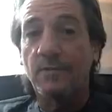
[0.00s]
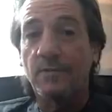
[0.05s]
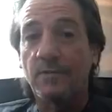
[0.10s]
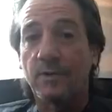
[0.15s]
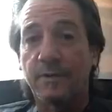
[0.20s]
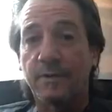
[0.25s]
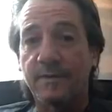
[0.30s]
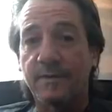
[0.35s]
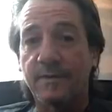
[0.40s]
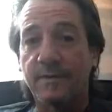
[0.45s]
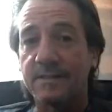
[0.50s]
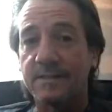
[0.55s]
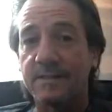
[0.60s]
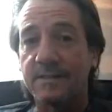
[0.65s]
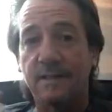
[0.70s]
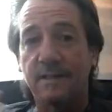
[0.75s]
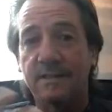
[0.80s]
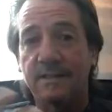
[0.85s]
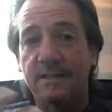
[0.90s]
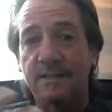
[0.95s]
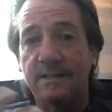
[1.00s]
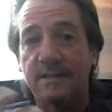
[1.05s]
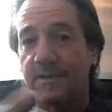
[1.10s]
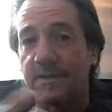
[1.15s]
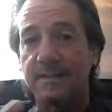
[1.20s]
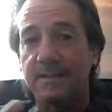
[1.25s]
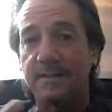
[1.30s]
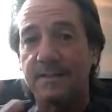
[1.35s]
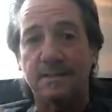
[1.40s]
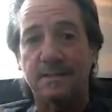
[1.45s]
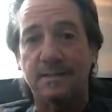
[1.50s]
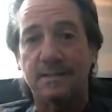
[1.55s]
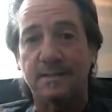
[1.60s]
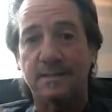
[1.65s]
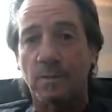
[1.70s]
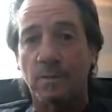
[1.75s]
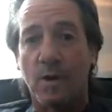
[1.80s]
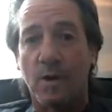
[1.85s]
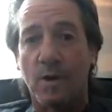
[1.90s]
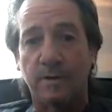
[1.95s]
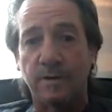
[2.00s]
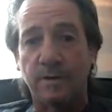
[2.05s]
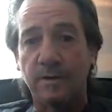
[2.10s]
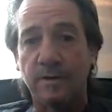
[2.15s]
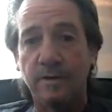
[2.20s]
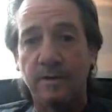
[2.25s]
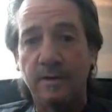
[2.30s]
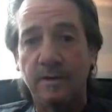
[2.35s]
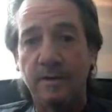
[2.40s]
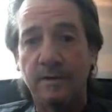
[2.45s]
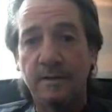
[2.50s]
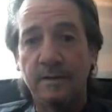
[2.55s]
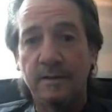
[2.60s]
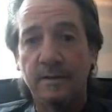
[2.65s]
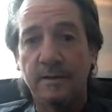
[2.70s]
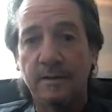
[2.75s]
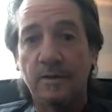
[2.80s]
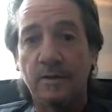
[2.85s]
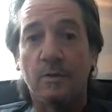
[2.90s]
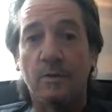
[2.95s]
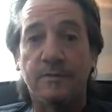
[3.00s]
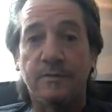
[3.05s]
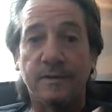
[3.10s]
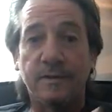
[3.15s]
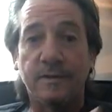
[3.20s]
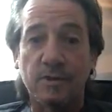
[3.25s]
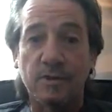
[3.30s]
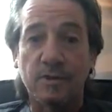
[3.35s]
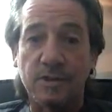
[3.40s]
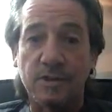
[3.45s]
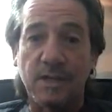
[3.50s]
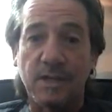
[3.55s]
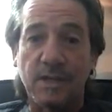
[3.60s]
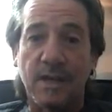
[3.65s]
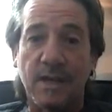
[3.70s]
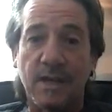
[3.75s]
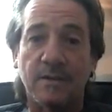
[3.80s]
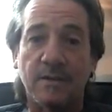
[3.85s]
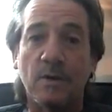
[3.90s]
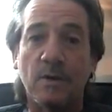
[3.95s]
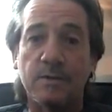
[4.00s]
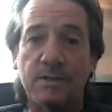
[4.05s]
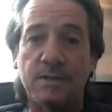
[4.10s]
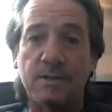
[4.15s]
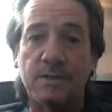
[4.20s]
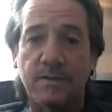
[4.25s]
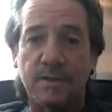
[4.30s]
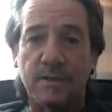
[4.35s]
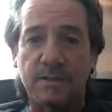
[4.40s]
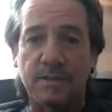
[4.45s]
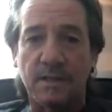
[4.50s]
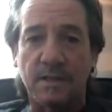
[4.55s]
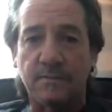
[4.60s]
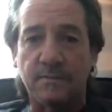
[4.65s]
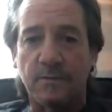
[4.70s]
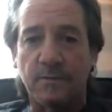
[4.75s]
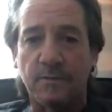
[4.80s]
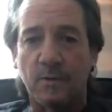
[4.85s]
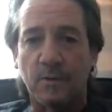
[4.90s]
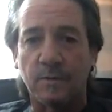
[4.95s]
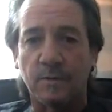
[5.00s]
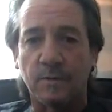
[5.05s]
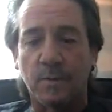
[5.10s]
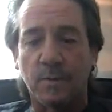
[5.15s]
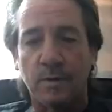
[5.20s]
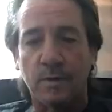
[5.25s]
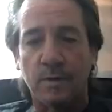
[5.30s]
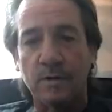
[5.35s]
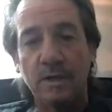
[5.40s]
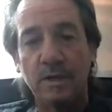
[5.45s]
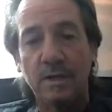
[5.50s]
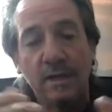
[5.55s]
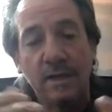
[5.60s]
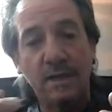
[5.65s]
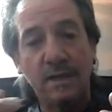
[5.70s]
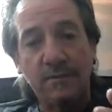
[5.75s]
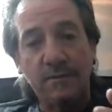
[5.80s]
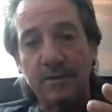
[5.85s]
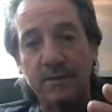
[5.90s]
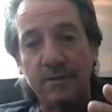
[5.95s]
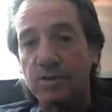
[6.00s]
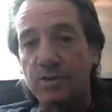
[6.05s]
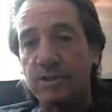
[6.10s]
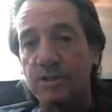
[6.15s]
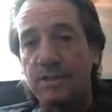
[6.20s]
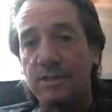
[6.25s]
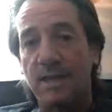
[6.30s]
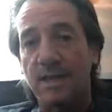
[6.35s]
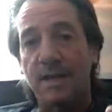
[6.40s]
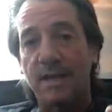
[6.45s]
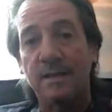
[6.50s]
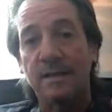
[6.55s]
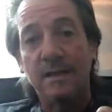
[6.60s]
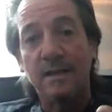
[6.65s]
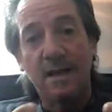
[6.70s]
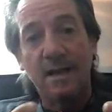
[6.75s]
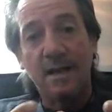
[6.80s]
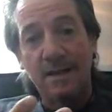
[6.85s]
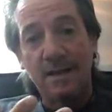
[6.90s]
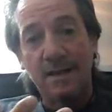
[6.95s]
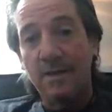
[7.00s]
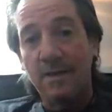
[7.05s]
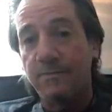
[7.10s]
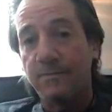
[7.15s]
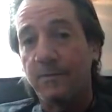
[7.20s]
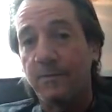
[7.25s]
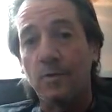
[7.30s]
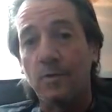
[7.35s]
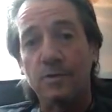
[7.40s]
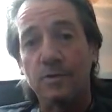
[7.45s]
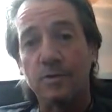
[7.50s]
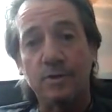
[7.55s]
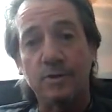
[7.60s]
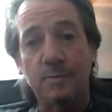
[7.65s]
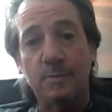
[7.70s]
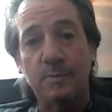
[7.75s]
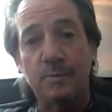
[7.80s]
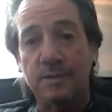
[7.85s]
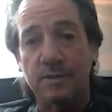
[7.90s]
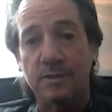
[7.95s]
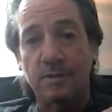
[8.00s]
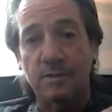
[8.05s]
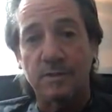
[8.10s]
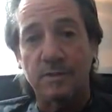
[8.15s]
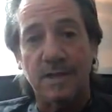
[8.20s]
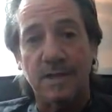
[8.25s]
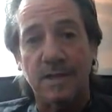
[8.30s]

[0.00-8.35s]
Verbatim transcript: that's a 3 and a 1, you know, if he doesn't sign, I know he's after a centre forward, but if he doesn't sign, and that 4 should be as good as any.